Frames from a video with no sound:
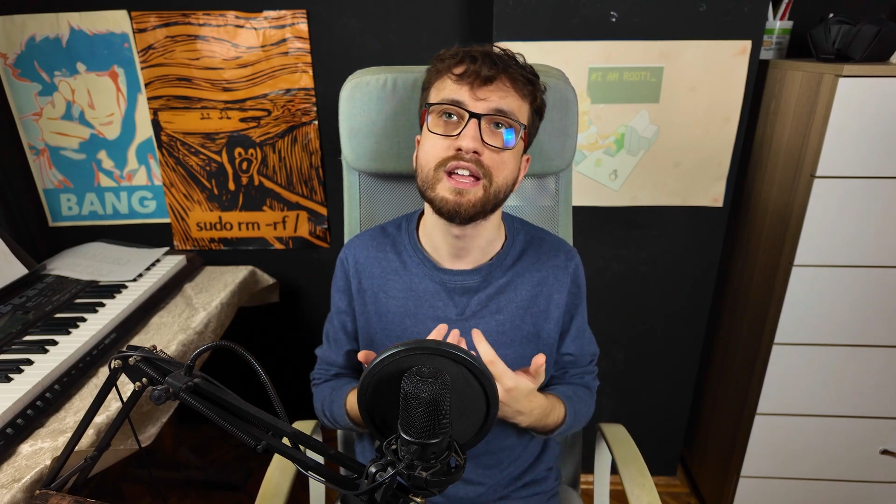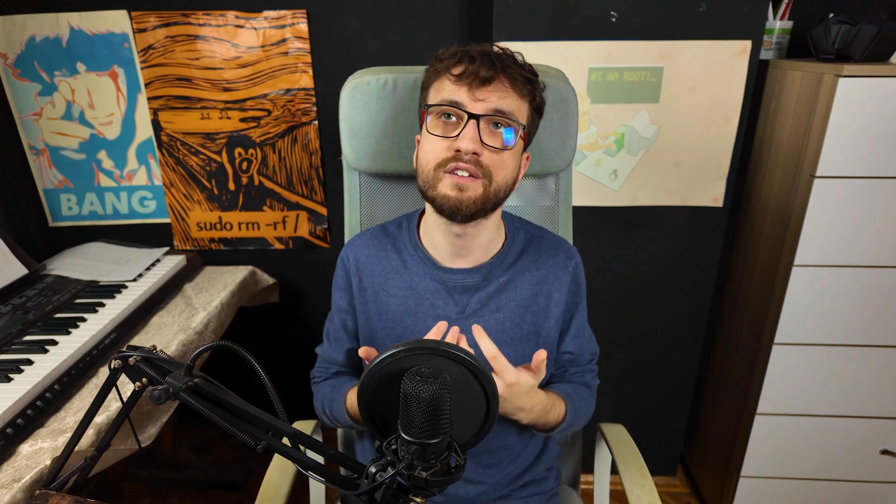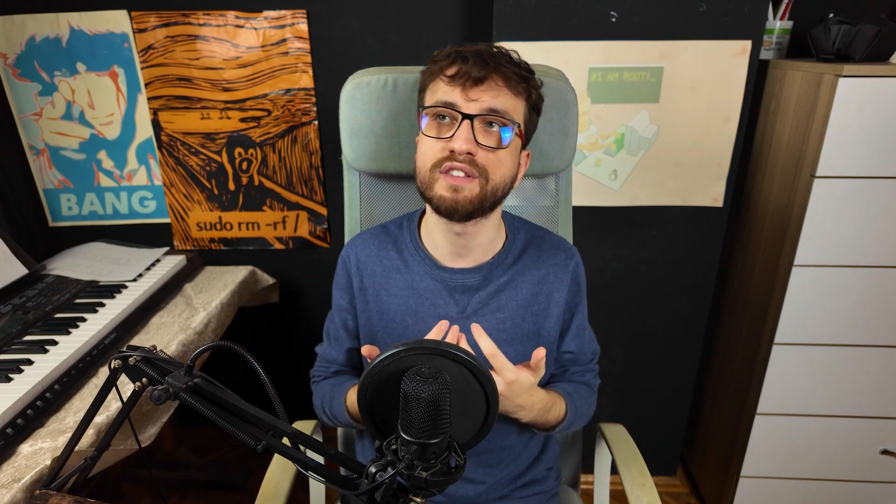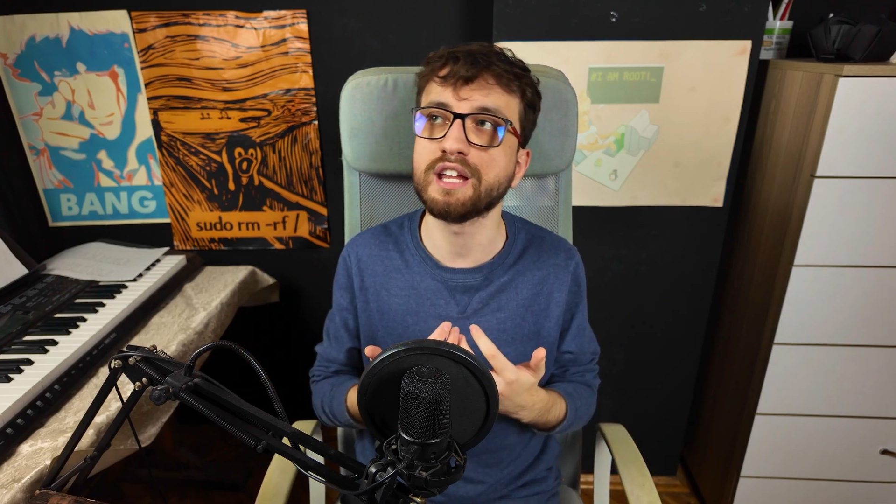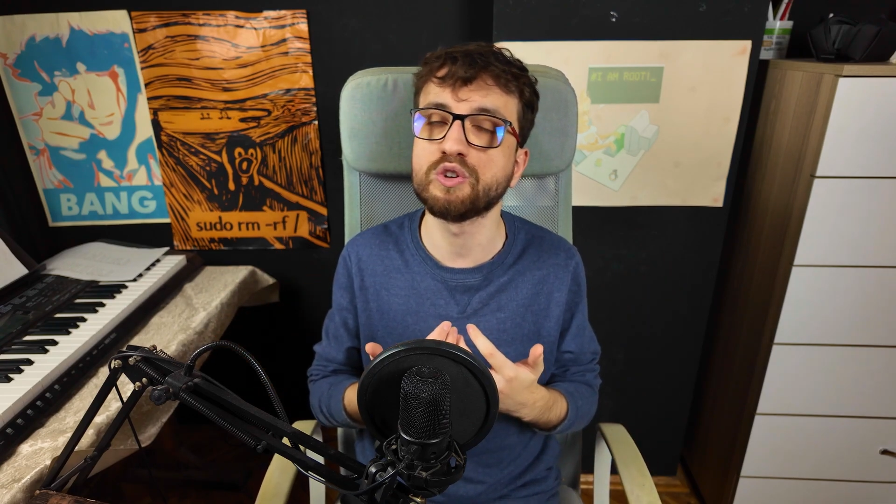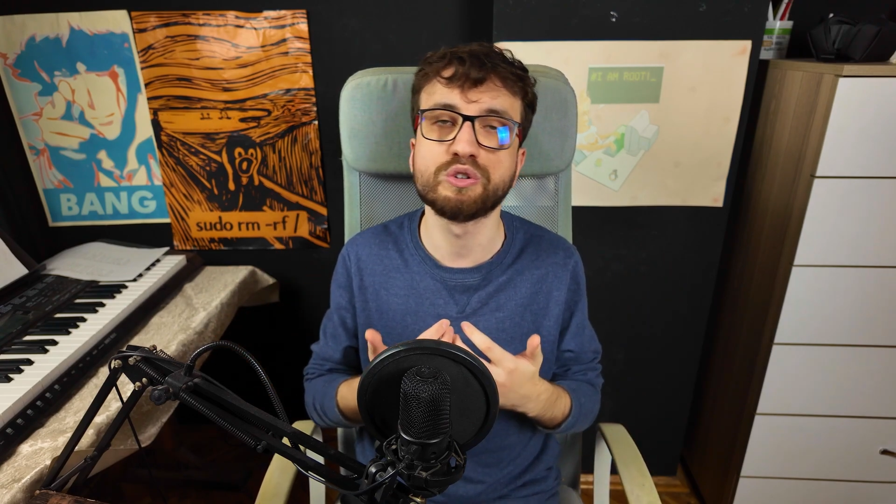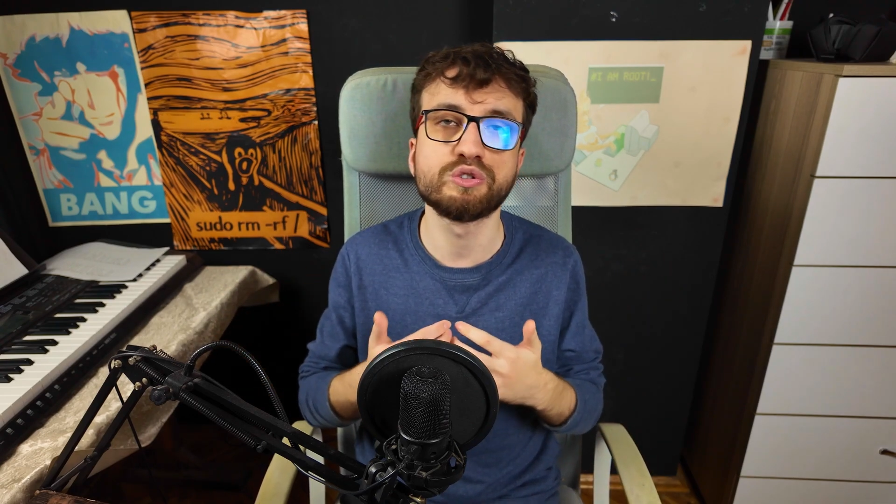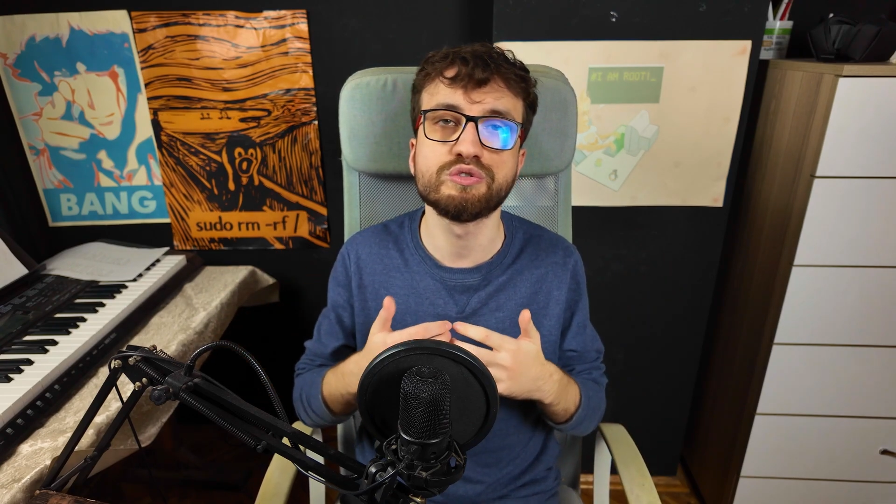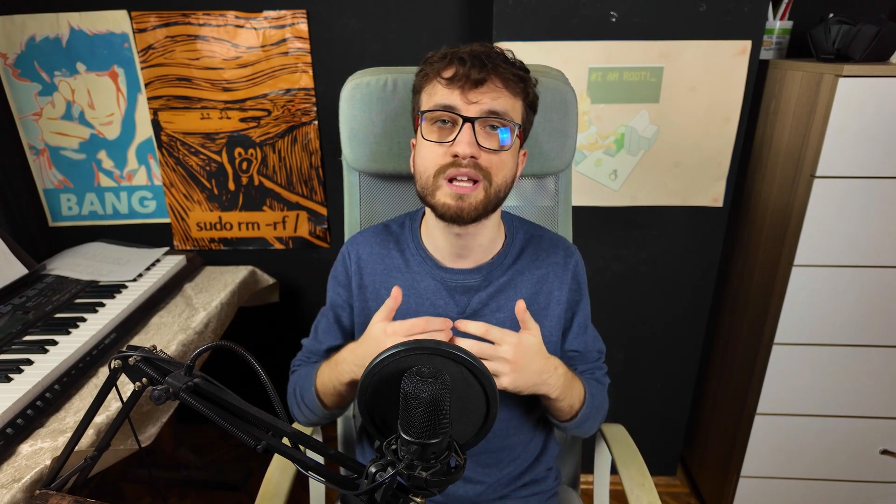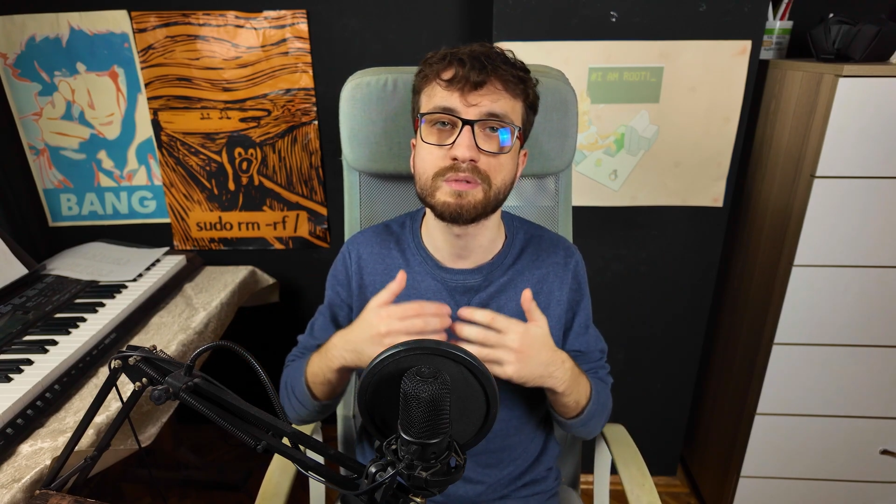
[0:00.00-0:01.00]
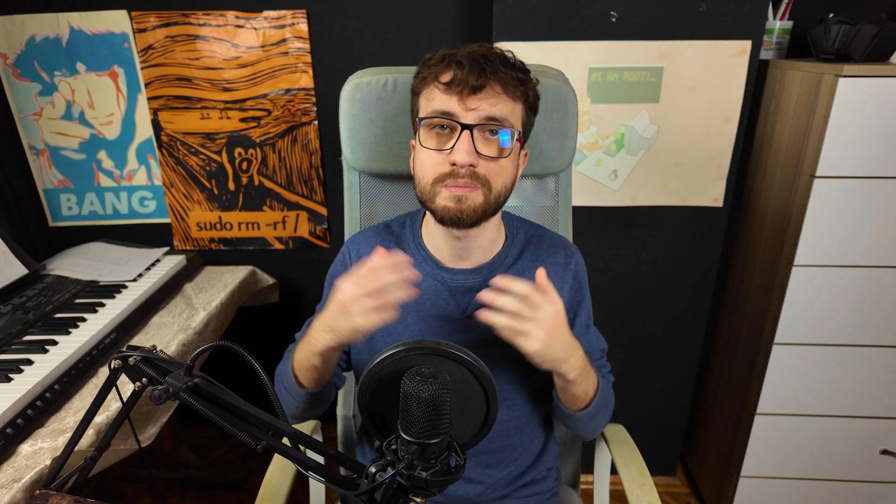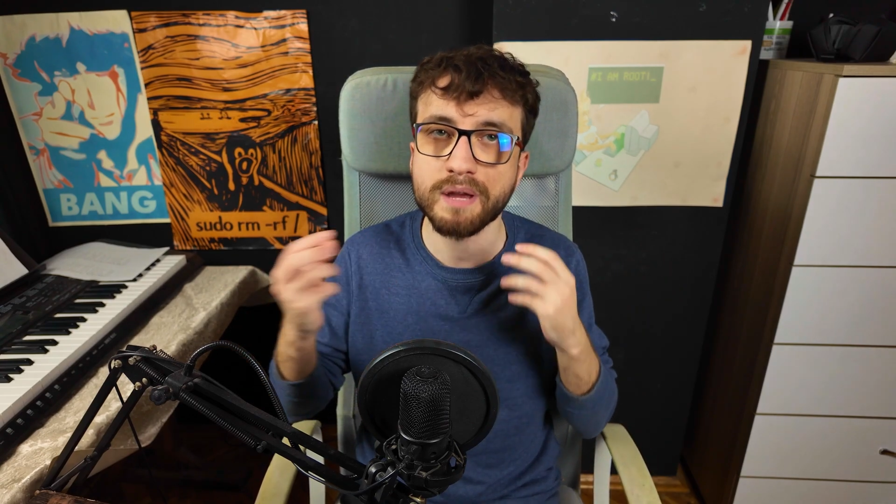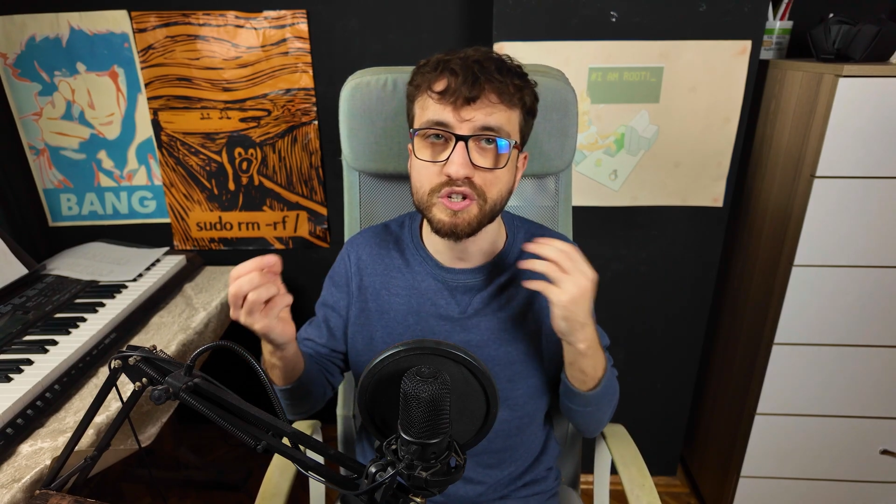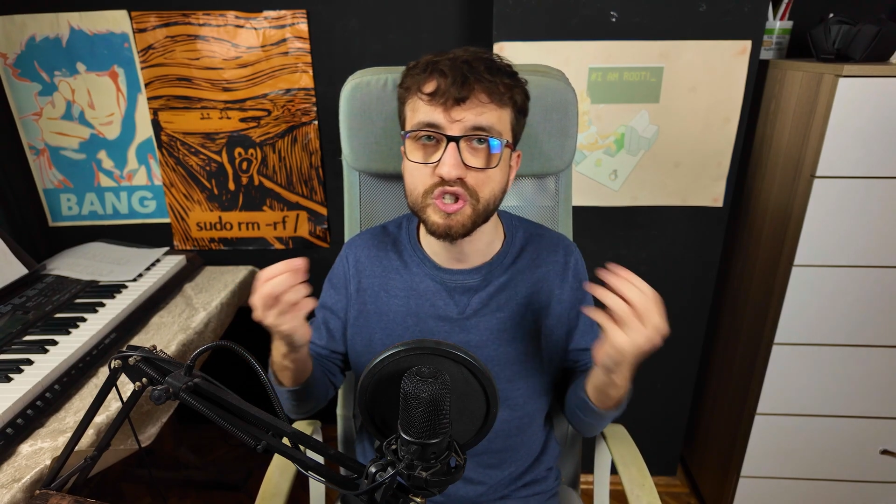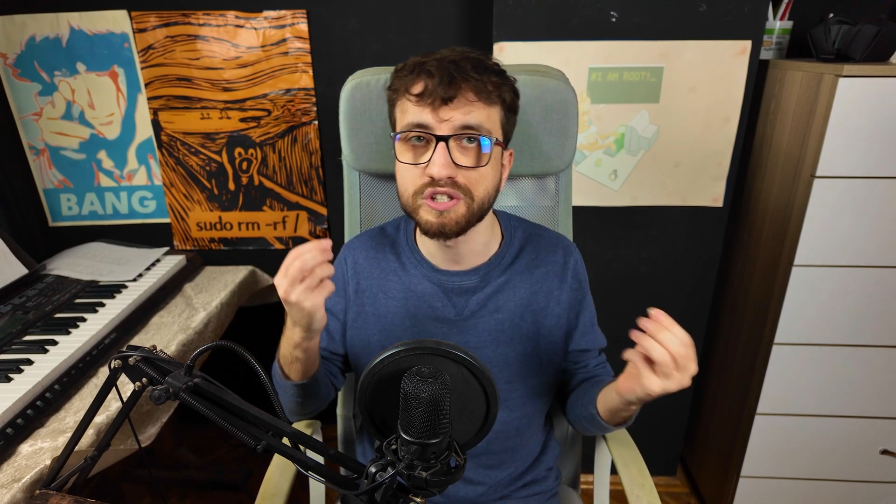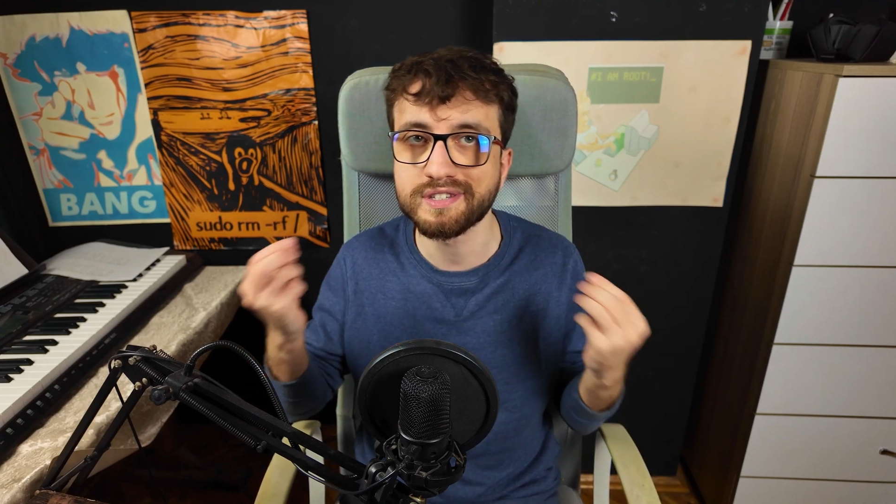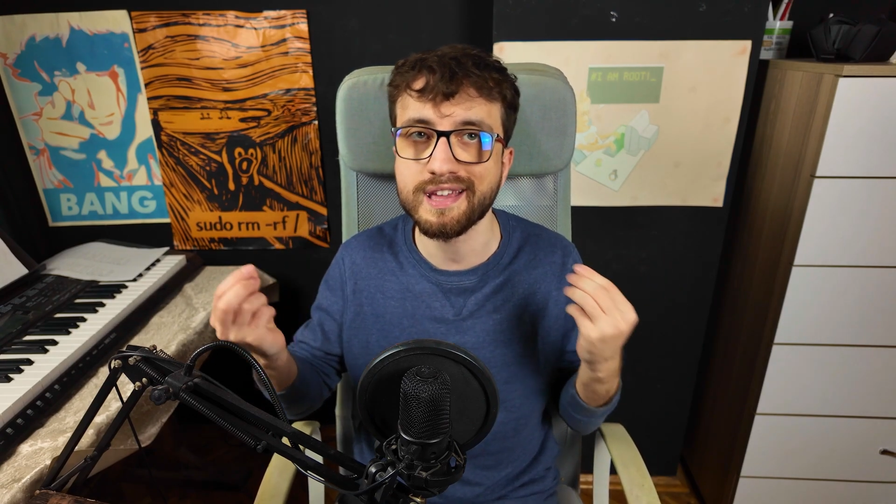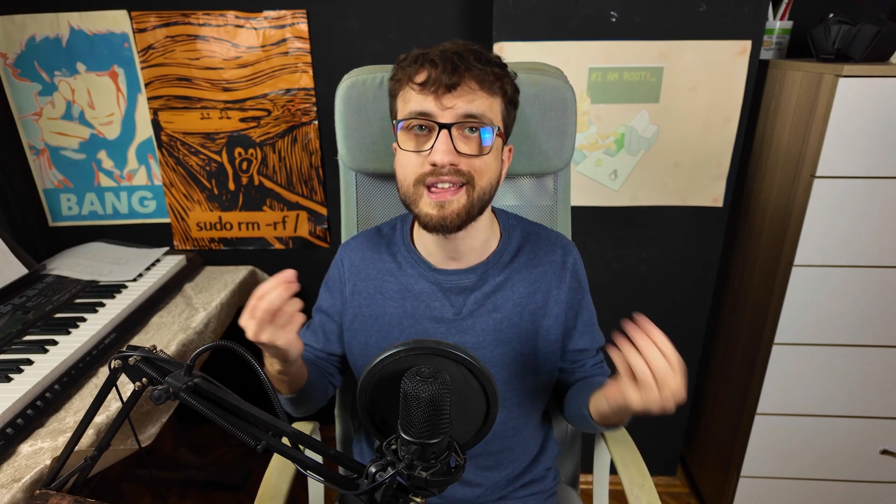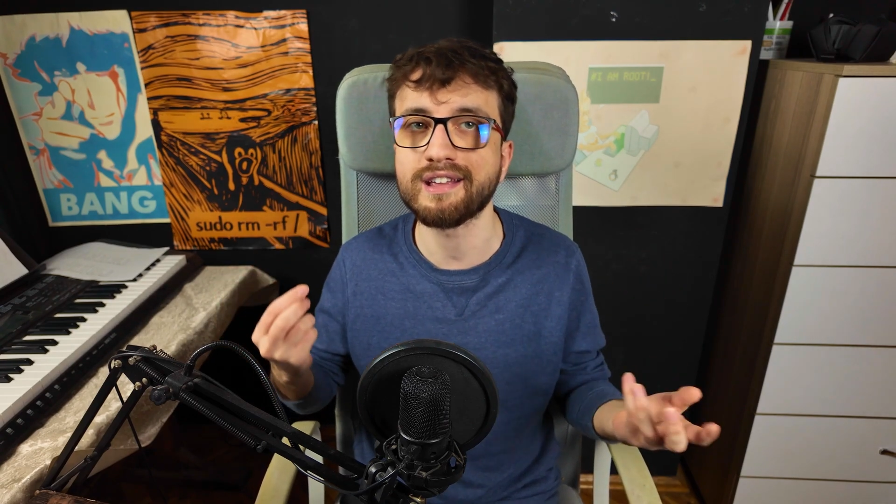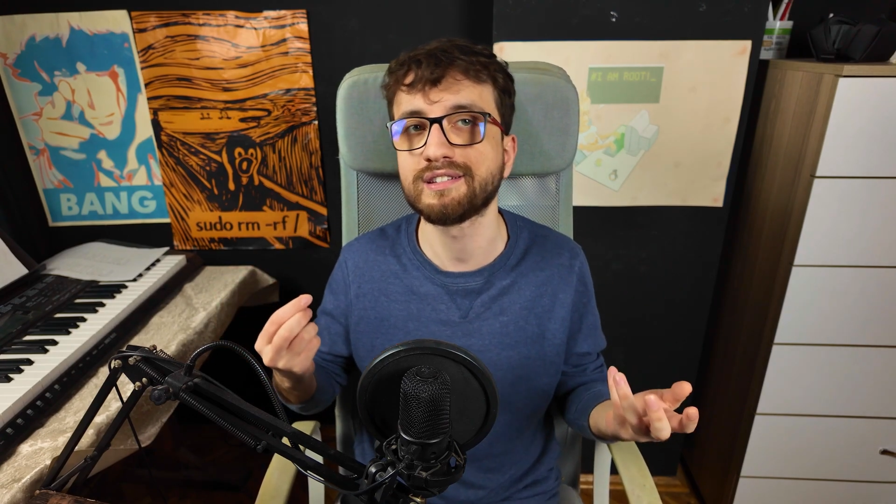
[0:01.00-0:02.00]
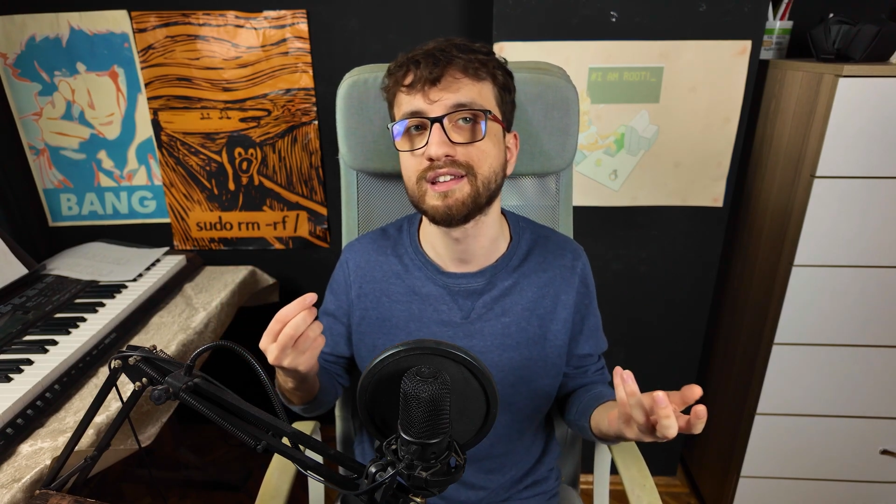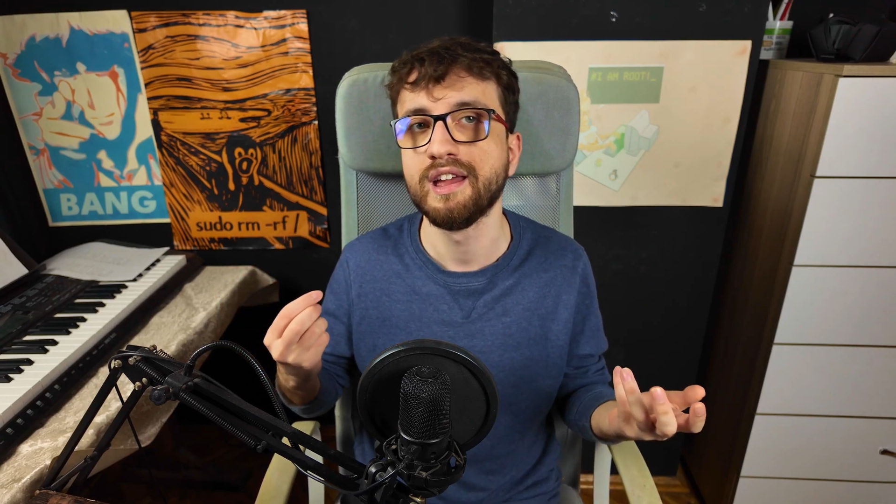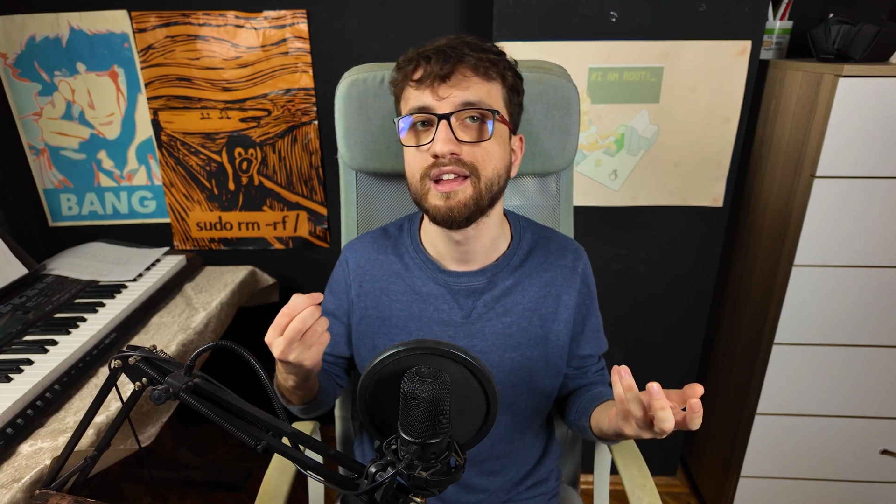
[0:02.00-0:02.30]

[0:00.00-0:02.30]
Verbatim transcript: if they don't do some special settings,